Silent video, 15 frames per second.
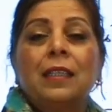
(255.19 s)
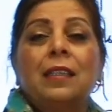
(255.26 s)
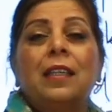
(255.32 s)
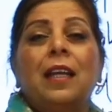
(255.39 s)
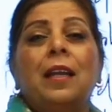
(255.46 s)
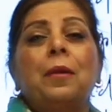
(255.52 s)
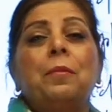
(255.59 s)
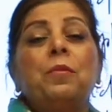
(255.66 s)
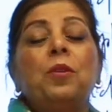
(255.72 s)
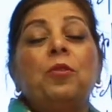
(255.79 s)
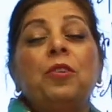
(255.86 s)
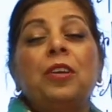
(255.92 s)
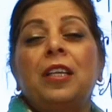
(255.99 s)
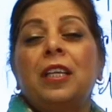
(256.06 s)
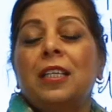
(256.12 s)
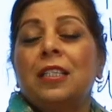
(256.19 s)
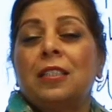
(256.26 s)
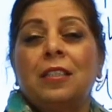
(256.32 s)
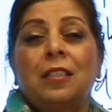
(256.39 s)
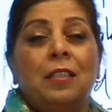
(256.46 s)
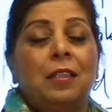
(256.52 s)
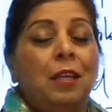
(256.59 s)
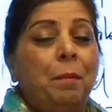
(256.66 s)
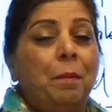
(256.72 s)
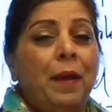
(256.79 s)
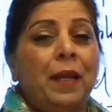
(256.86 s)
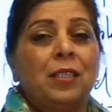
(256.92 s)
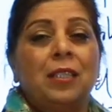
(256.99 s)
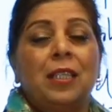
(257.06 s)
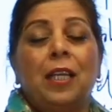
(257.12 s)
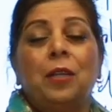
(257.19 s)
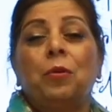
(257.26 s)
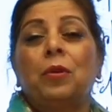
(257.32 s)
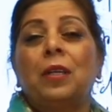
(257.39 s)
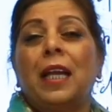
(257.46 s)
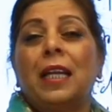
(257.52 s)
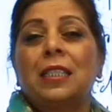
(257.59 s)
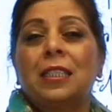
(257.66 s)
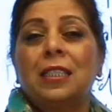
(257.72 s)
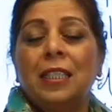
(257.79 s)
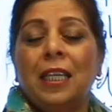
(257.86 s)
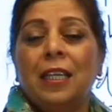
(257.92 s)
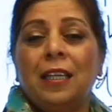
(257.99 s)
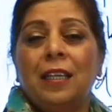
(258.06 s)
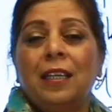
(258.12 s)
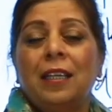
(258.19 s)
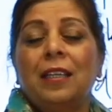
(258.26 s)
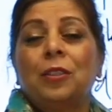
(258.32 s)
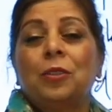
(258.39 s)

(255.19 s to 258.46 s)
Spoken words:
their immunity is the best, they don't get sick.